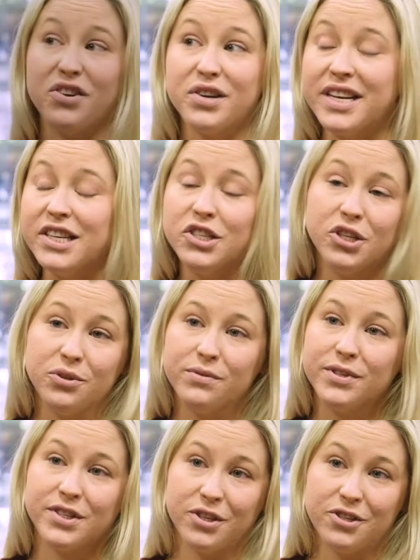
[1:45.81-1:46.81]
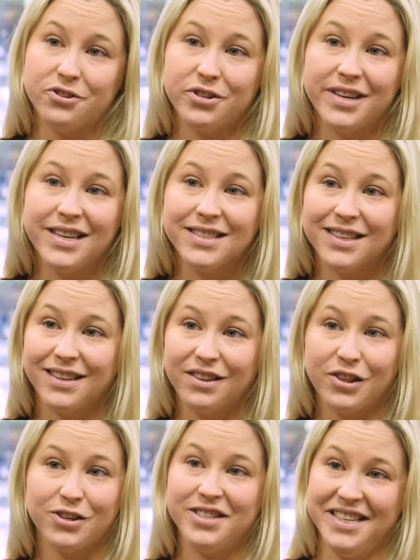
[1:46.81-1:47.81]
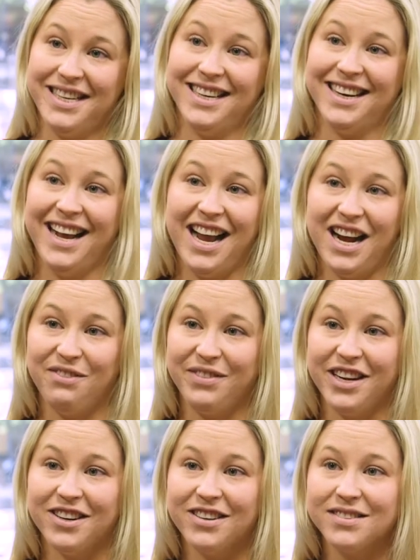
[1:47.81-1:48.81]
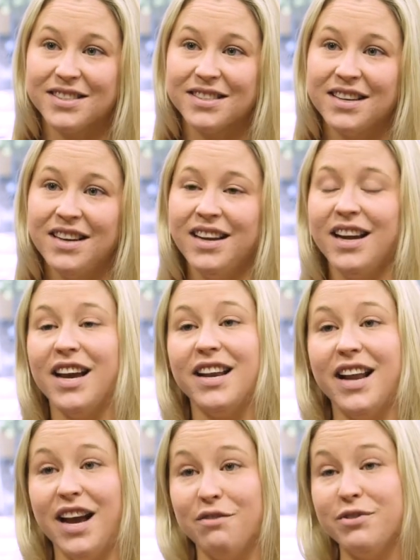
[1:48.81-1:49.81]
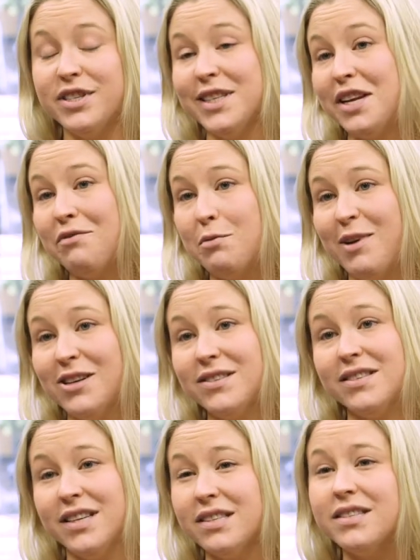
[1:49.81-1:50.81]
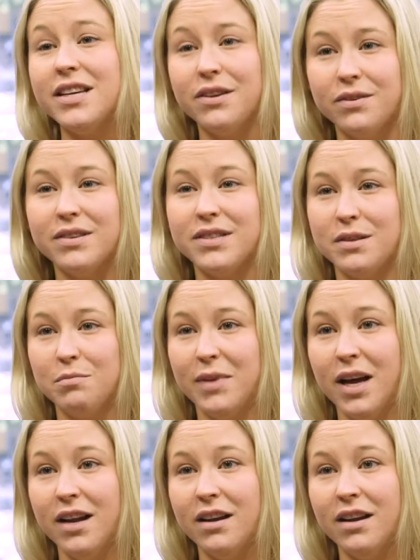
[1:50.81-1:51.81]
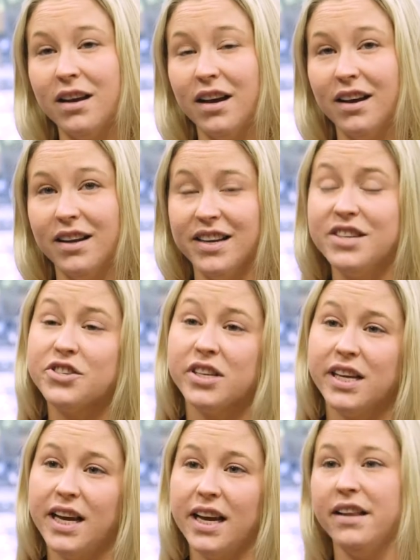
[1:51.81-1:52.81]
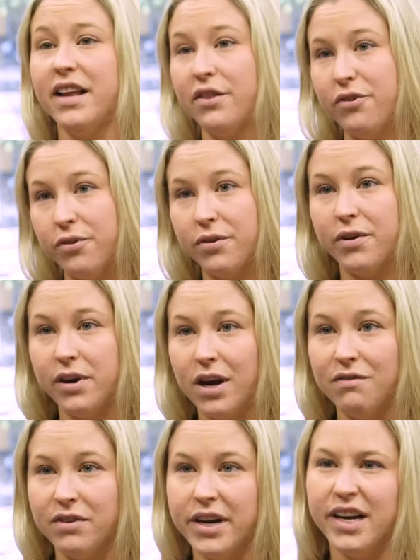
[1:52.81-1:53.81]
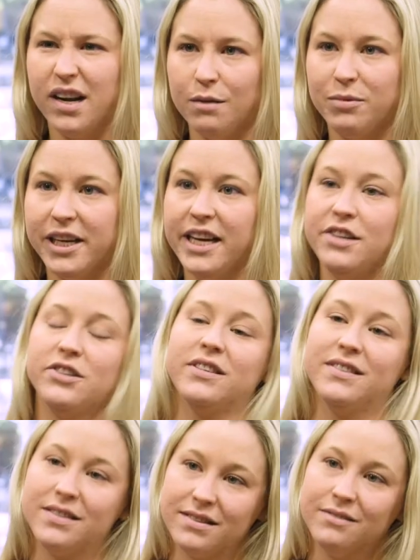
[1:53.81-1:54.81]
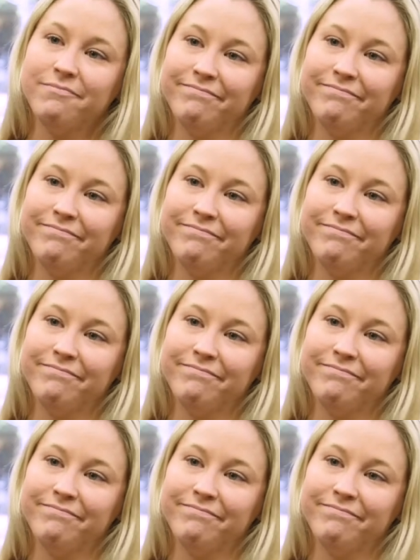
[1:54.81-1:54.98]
32 surgeries in 13 and a half years and have received about 60 units of blood uh, initially and then through the recovery and complications.